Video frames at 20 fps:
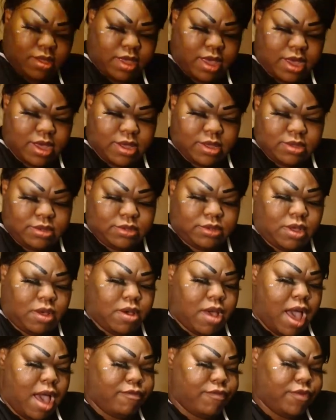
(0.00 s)
Yeah,
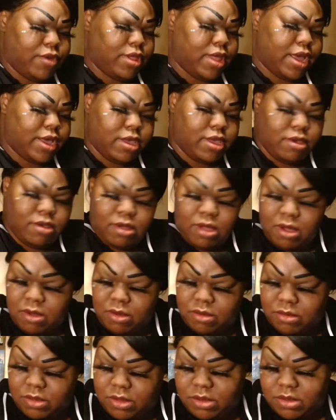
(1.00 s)
so I feel like you
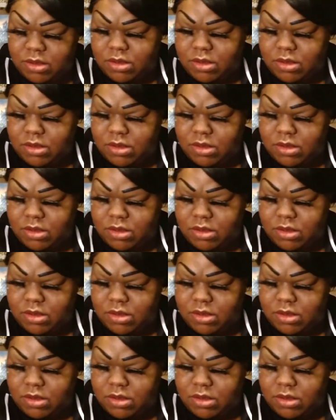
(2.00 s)
go.